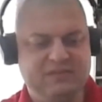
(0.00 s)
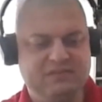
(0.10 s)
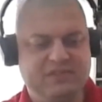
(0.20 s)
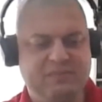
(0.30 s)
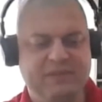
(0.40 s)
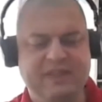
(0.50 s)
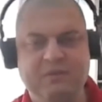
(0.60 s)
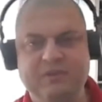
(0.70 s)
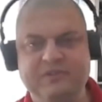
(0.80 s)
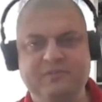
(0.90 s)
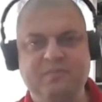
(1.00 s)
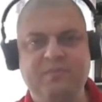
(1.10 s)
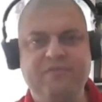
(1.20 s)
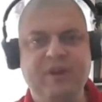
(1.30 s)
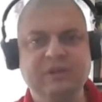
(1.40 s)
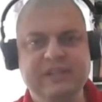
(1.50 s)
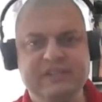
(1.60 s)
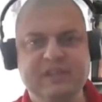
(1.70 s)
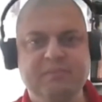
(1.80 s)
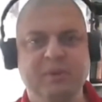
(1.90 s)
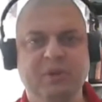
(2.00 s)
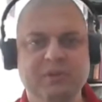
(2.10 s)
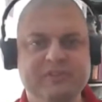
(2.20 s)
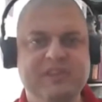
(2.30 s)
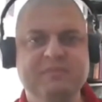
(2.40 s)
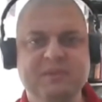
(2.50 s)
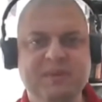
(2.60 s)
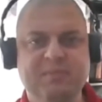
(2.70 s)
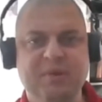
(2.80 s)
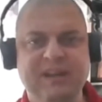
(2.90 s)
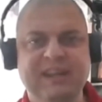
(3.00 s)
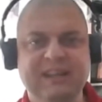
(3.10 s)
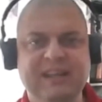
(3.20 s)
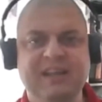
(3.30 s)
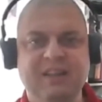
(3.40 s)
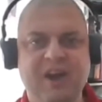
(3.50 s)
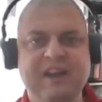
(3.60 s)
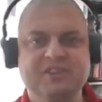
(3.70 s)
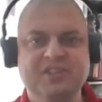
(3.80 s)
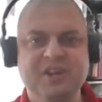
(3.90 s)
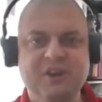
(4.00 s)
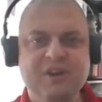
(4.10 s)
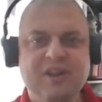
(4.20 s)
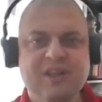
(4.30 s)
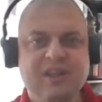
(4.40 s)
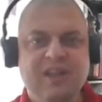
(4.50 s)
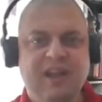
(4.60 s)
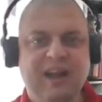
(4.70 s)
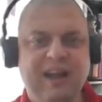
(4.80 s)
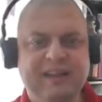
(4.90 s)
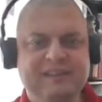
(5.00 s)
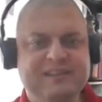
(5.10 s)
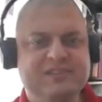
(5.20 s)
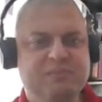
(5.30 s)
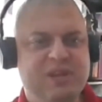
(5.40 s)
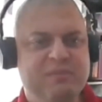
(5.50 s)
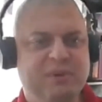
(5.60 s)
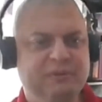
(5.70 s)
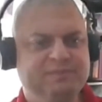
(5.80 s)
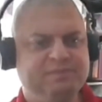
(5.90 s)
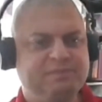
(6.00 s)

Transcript: something that was fairly simple seem to be bringing like a lot of cheer to some people?